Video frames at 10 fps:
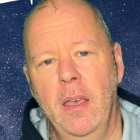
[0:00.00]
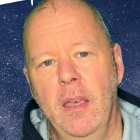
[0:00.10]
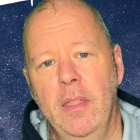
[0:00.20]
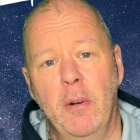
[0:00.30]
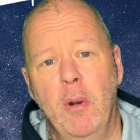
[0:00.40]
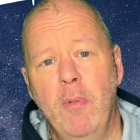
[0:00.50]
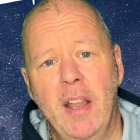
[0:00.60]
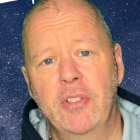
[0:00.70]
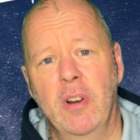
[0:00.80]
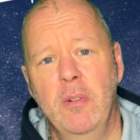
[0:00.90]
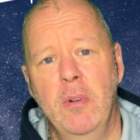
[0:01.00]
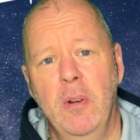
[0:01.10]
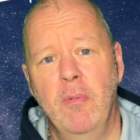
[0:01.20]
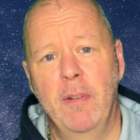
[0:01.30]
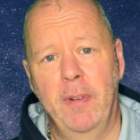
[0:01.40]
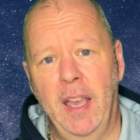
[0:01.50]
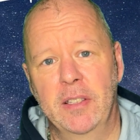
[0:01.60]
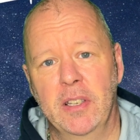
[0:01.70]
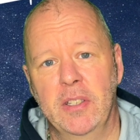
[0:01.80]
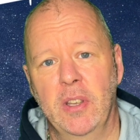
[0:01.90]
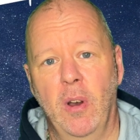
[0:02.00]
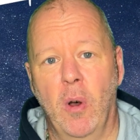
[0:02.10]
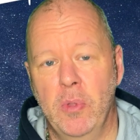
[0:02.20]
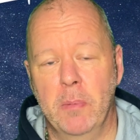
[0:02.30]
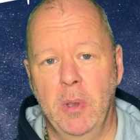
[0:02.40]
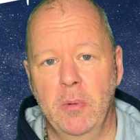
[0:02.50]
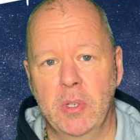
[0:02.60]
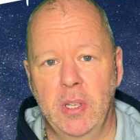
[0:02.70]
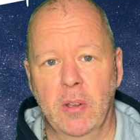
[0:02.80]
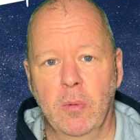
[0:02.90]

There are retro reflectors on the moon still,